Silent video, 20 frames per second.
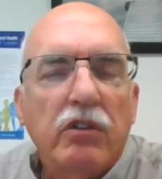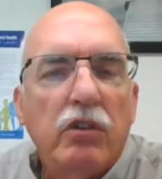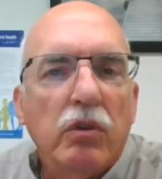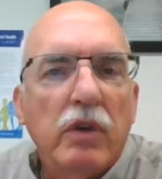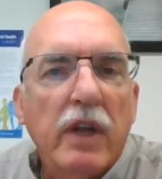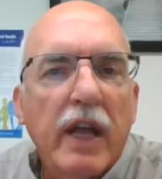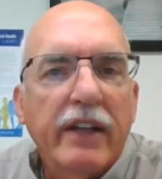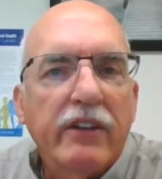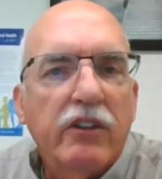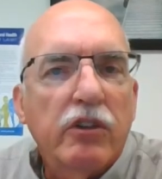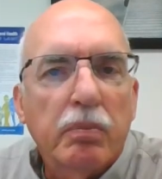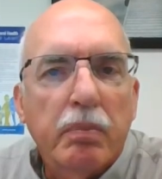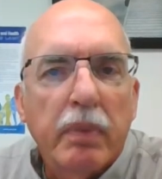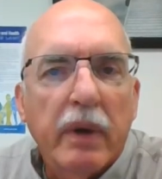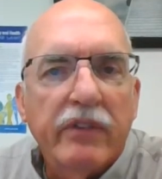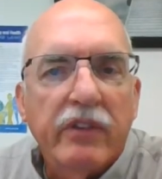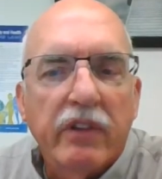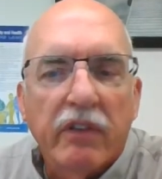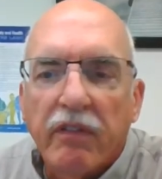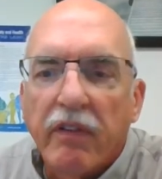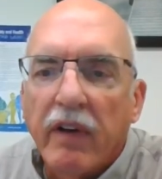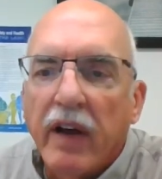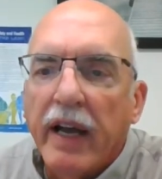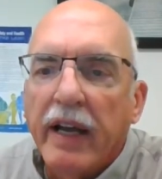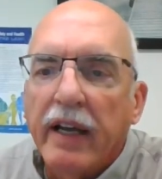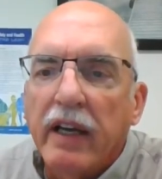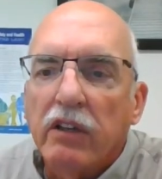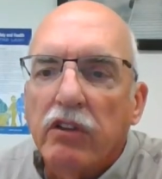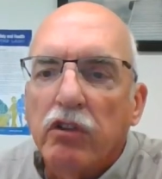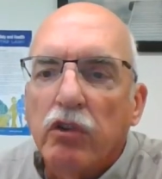do not specify
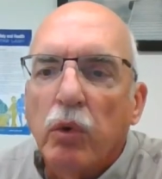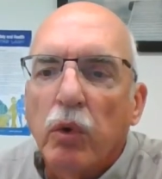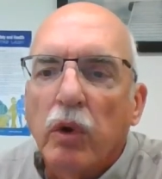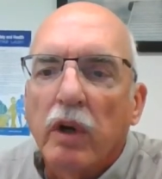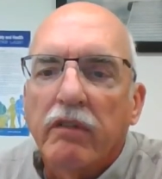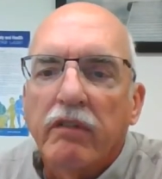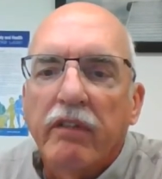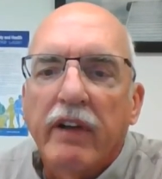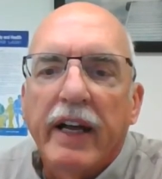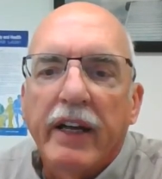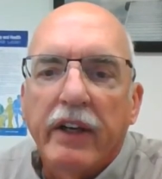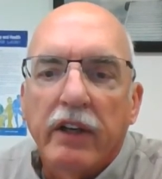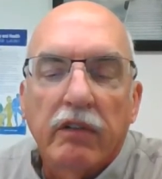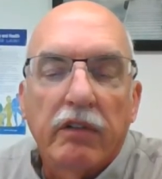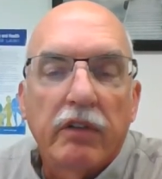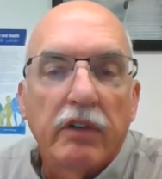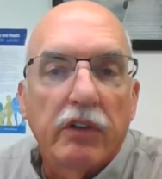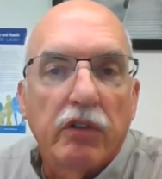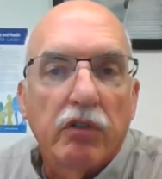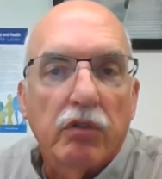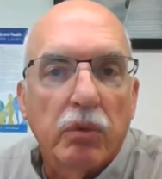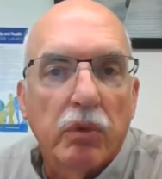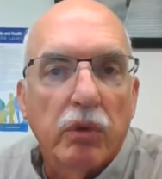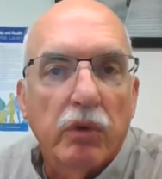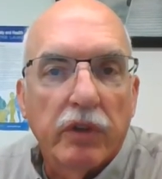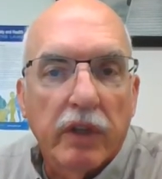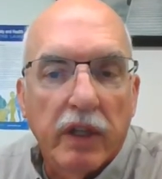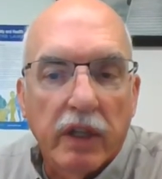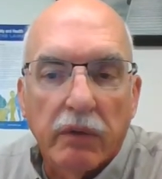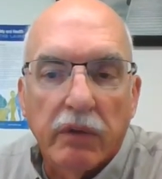a torque value for the
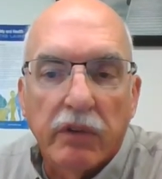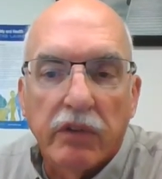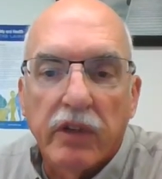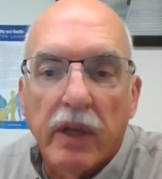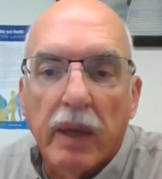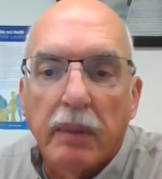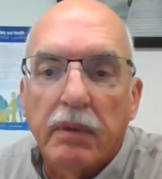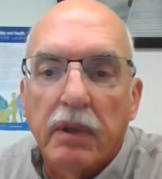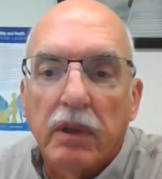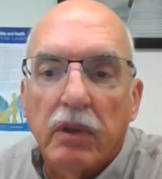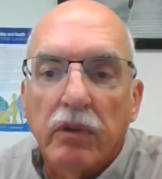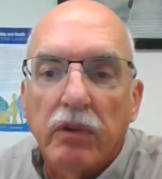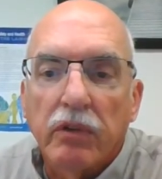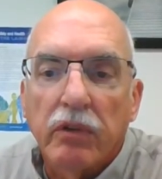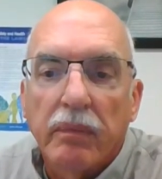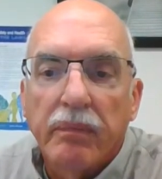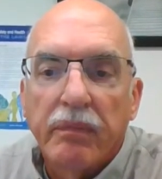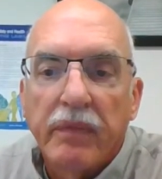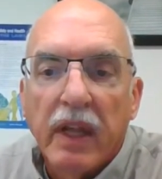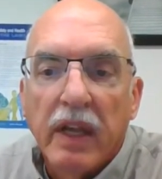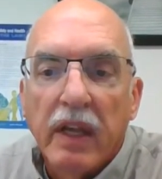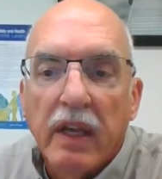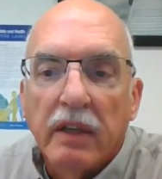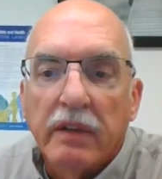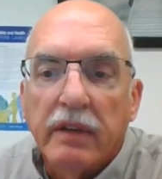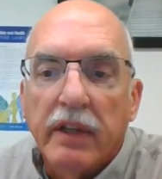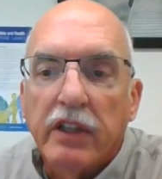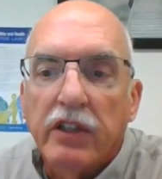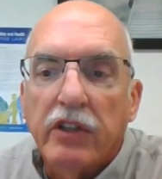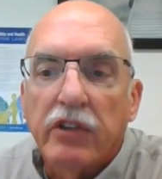screws on the receptacles.
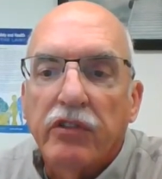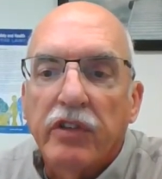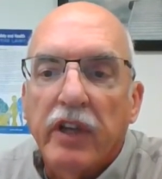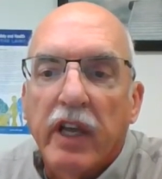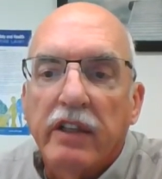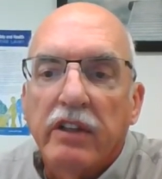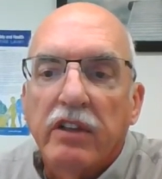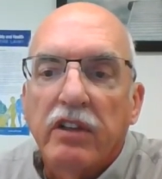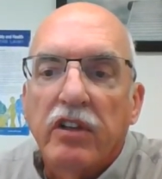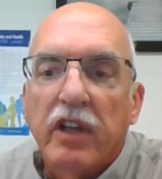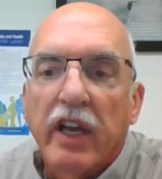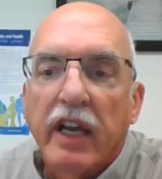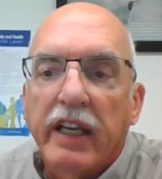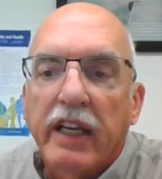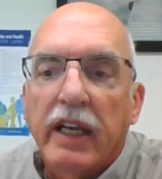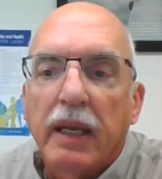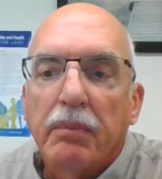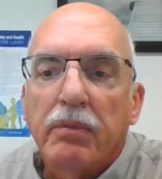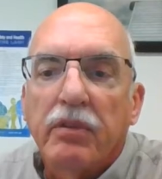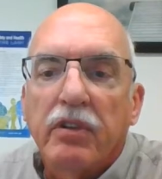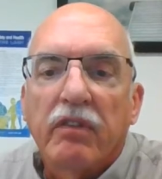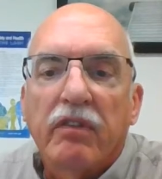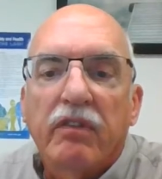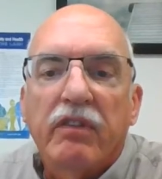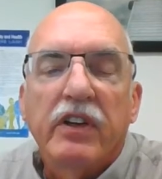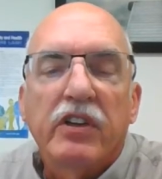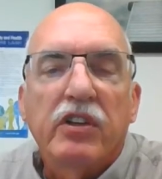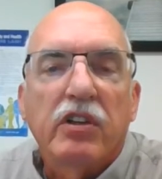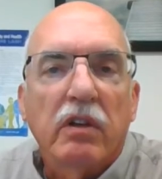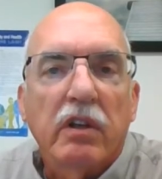They just say to tighten them
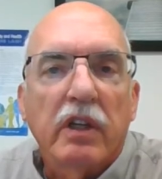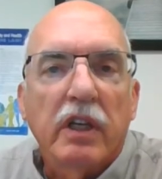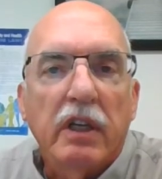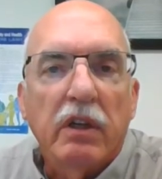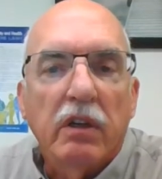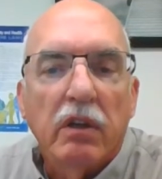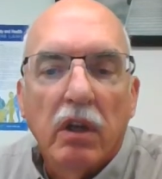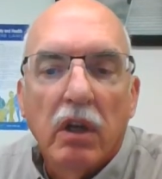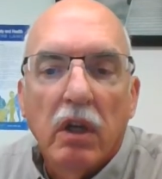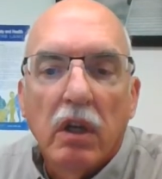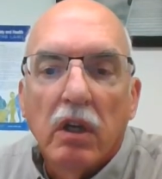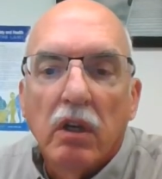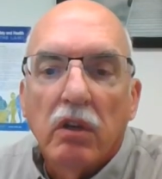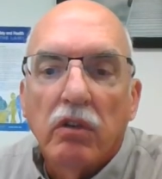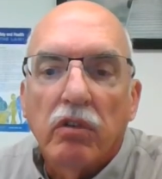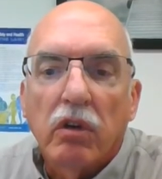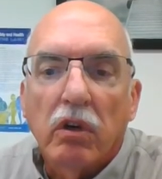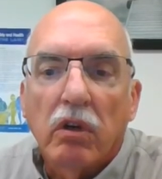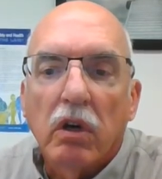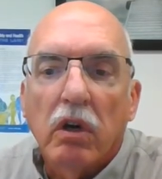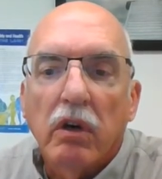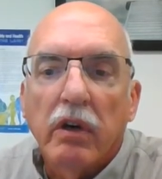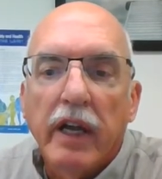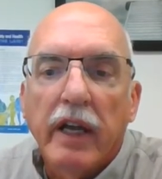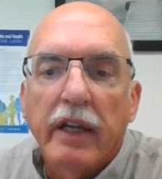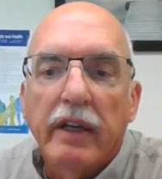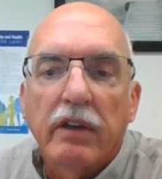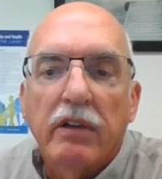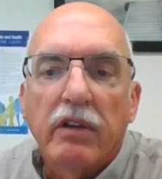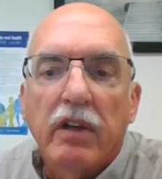sufficiently. So go
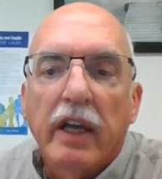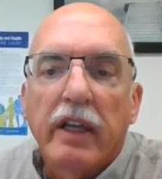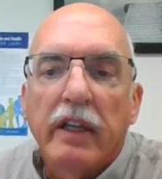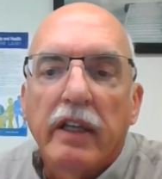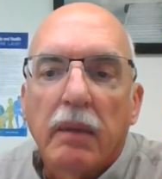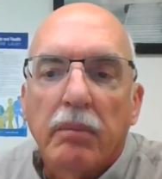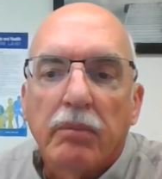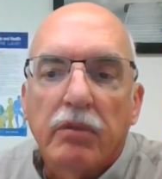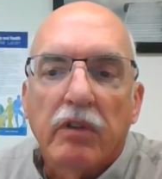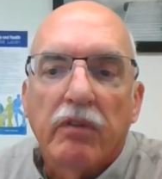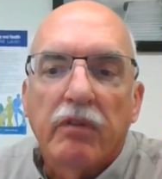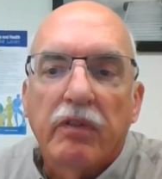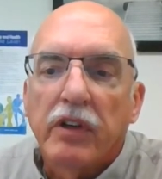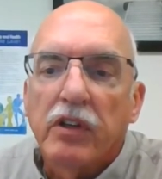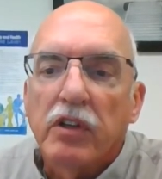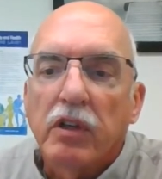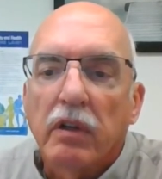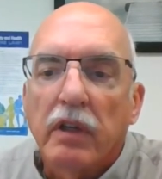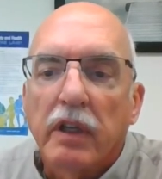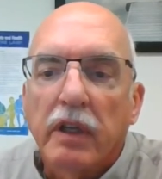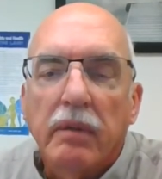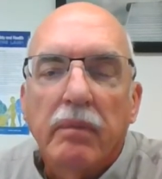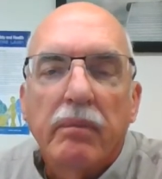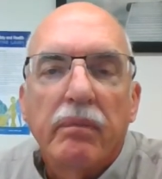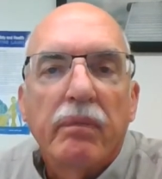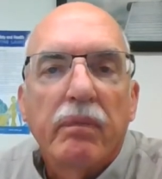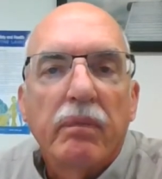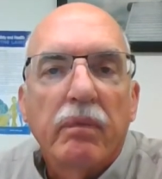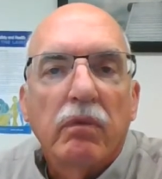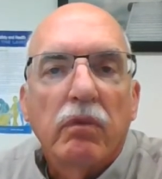ahead and tighten them sufficiently.
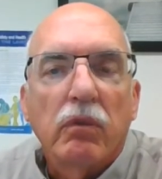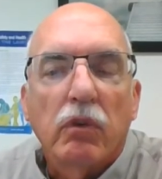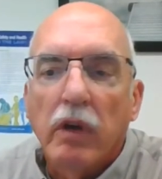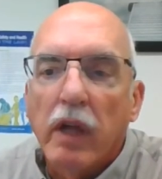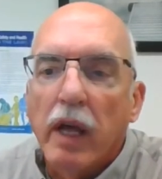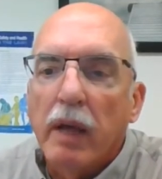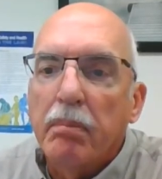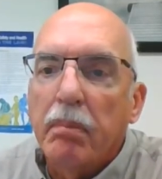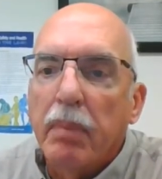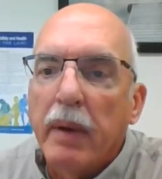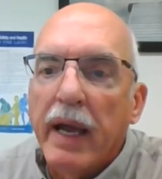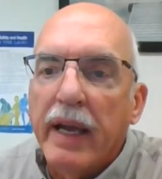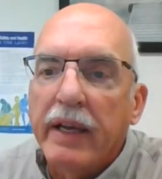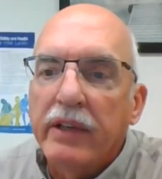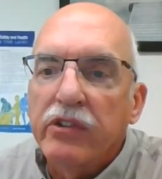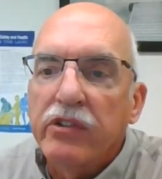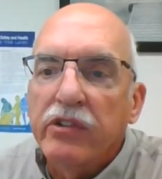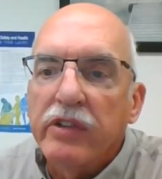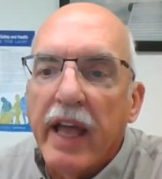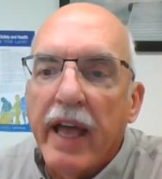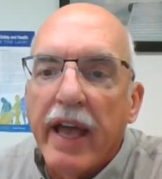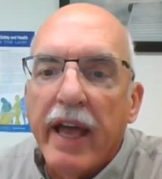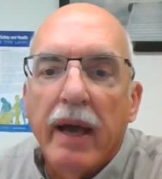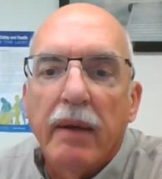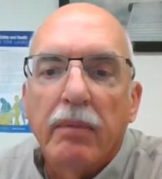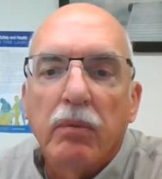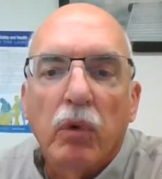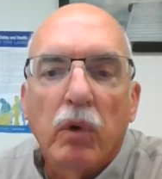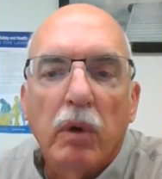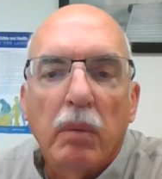Do not
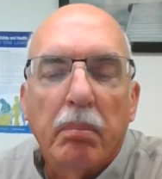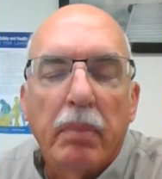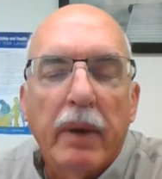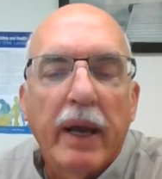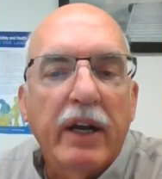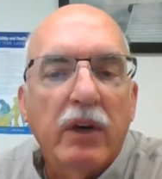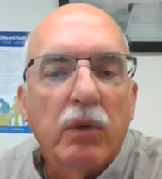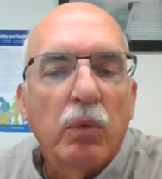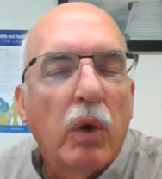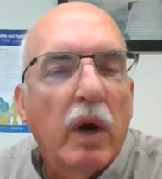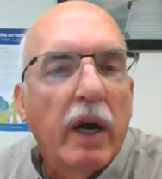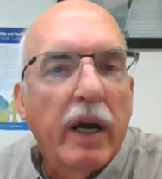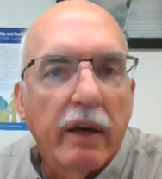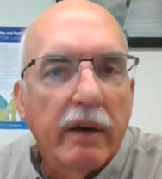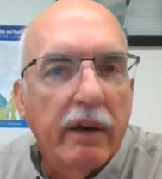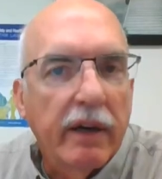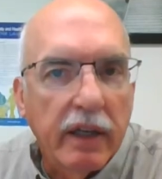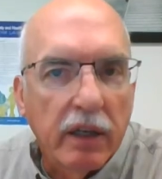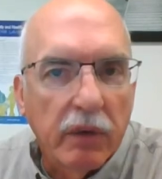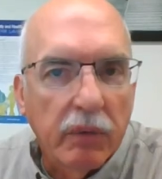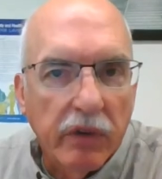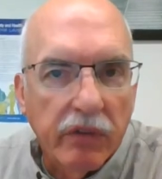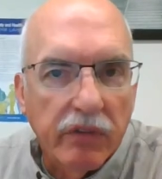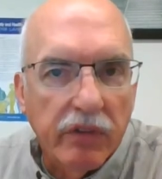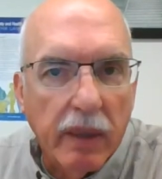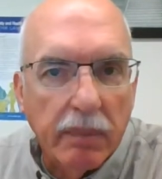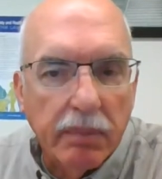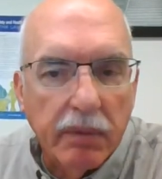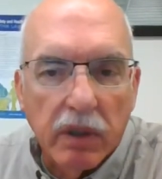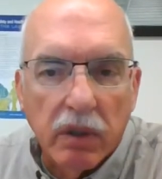backstab or backwire any
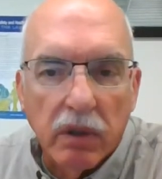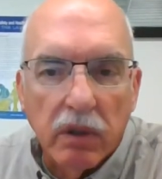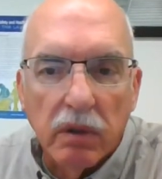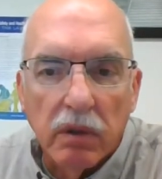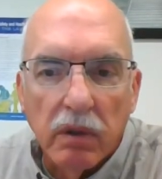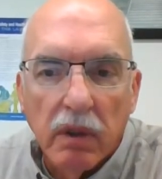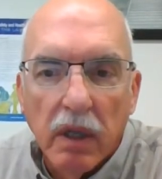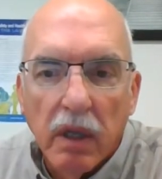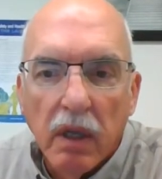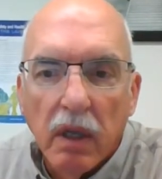receptacle.